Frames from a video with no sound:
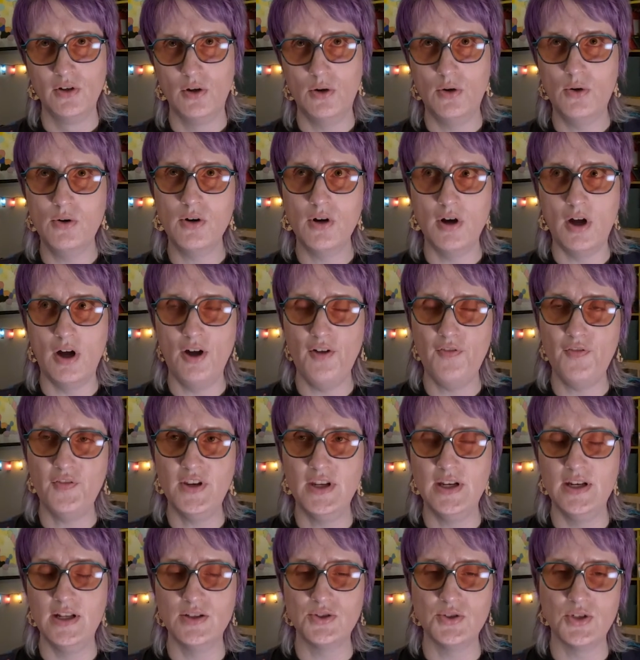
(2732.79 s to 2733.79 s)
Or
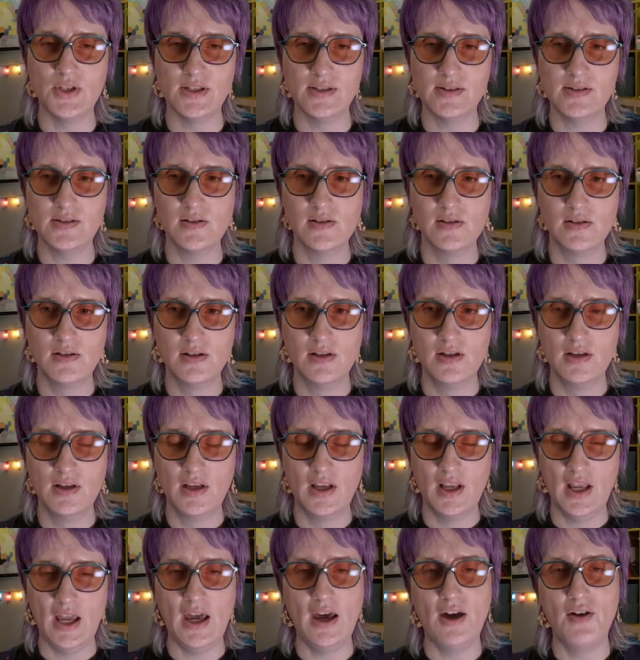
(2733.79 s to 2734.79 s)
often it's just
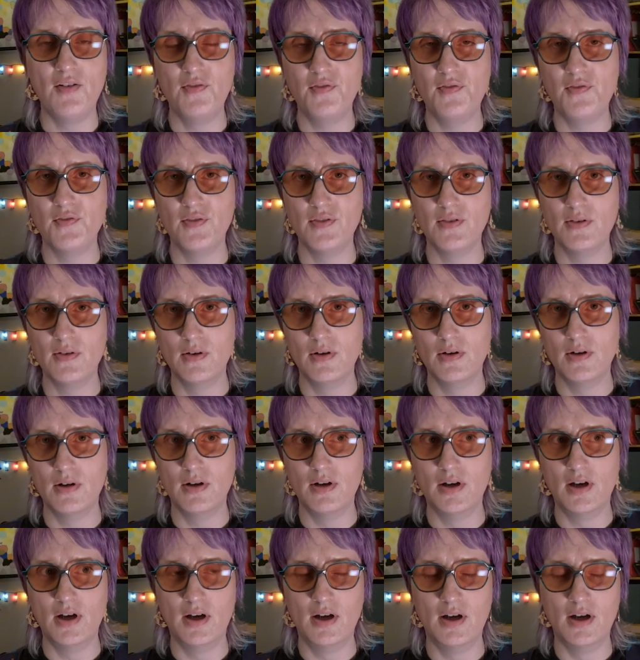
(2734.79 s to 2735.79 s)
have
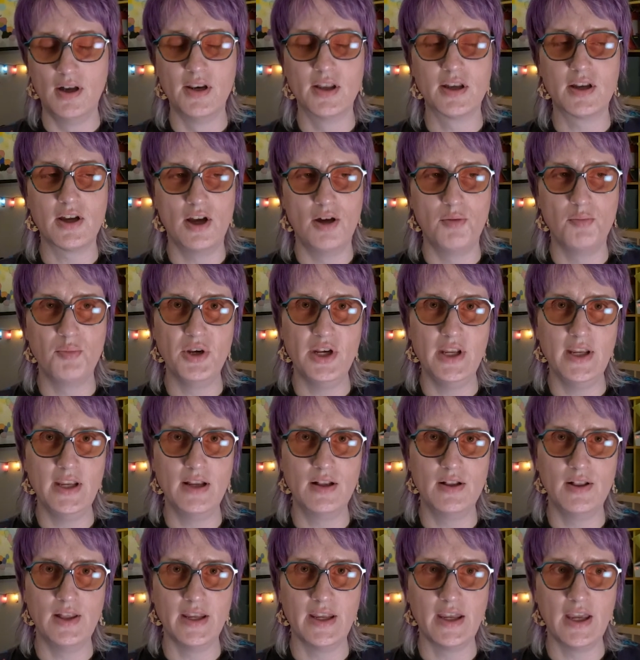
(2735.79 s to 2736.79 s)
an
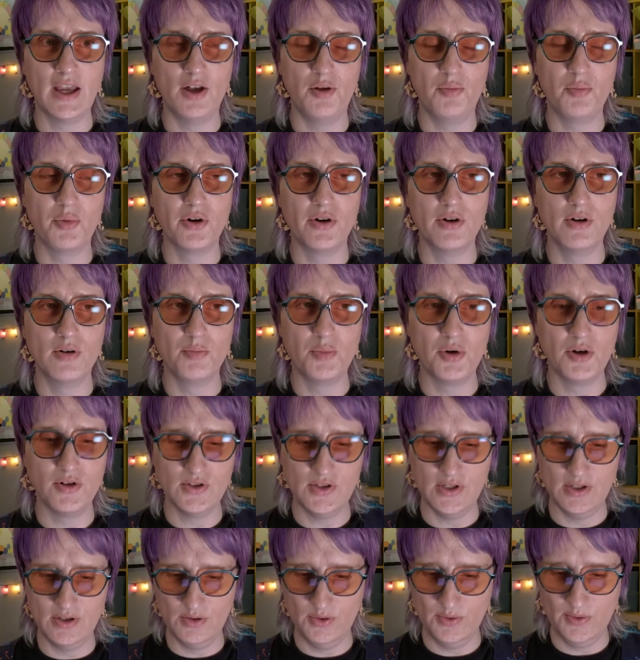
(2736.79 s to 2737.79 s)
accompanying like helper
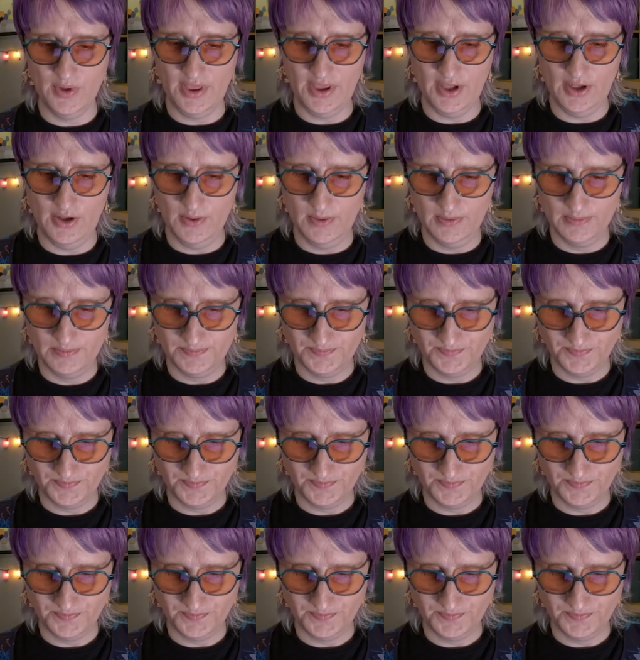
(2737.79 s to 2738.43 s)
person with you.